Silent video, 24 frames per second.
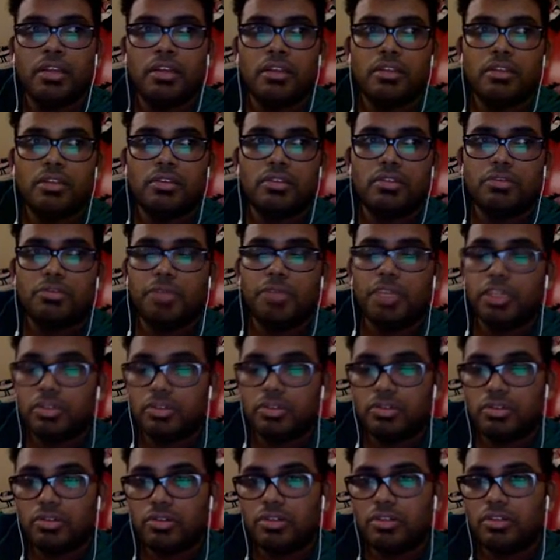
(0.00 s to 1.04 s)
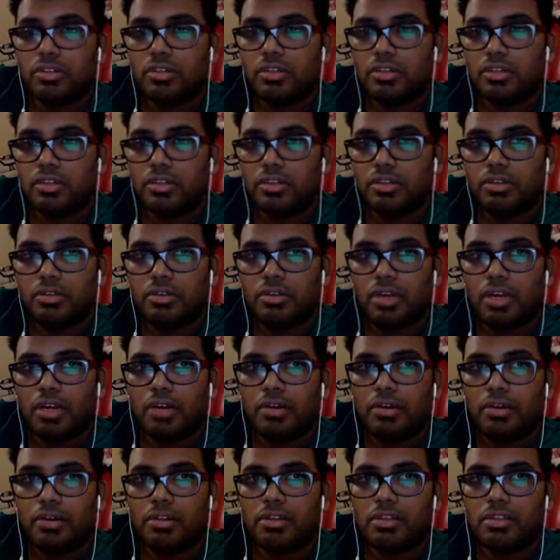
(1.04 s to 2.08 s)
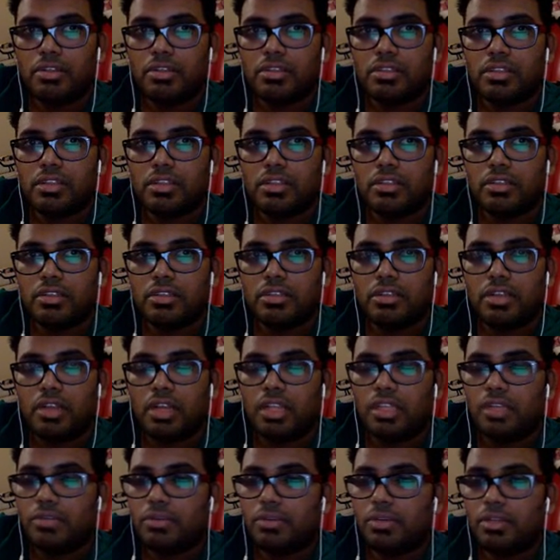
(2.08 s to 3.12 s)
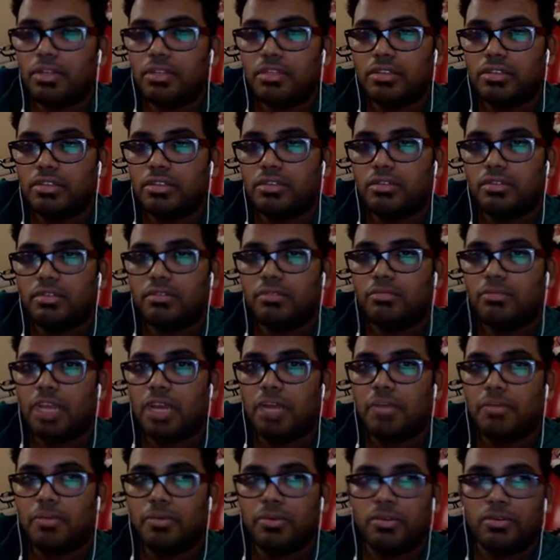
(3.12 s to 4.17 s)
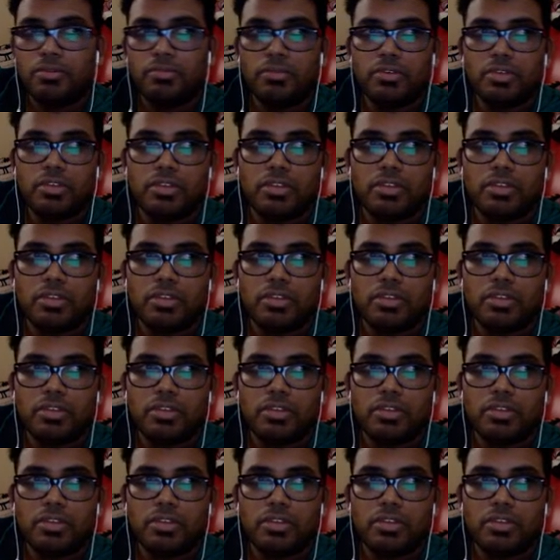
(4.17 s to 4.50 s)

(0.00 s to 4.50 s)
So make sure you have all these things, otherwise your map won't work.